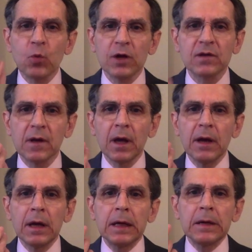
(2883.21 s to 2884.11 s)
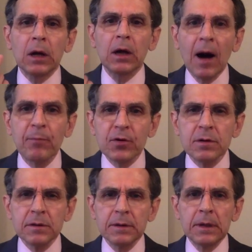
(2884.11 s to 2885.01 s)
what
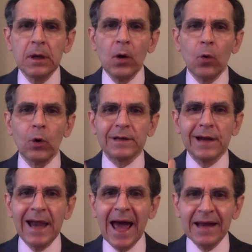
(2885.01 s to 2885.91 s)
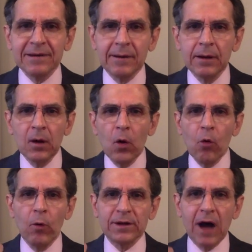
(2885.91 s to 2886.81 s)
copper, what land,
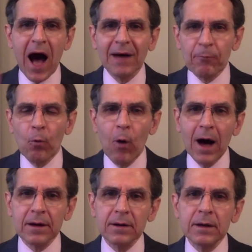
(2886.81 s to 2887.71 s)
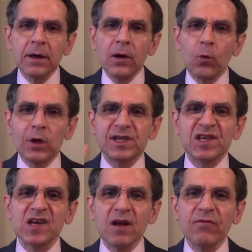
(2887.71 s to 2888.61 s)
what hot water, what
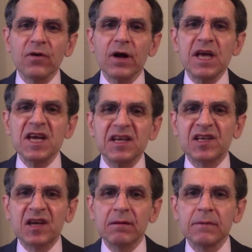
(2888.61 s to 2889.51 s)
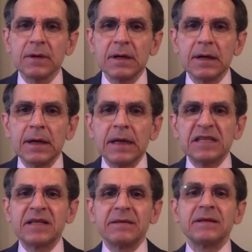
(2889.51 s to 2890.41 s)
silver is.
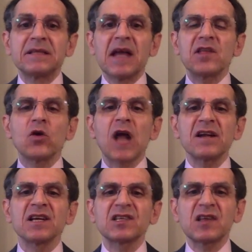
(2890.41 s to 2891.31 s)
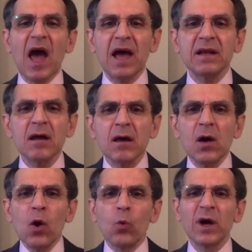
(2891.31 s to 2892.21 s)
They don't understand
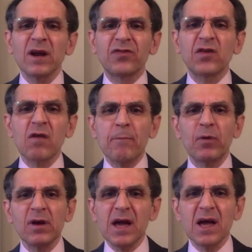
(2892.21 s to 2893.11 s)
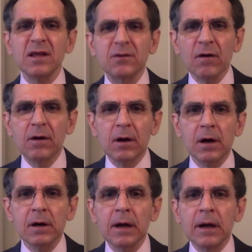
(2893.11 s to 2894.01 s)
what a triple
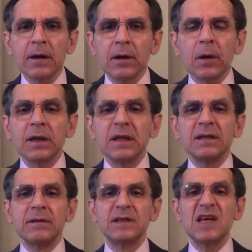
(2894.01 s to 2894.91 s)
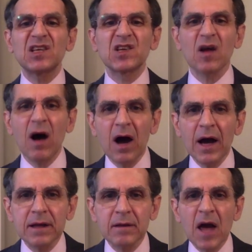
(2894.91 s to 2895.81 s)
integral
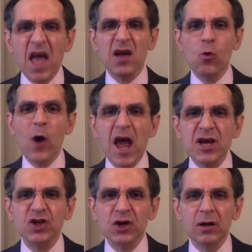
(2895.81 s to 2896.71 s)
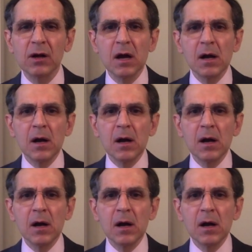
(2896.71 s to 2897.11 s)
designed equation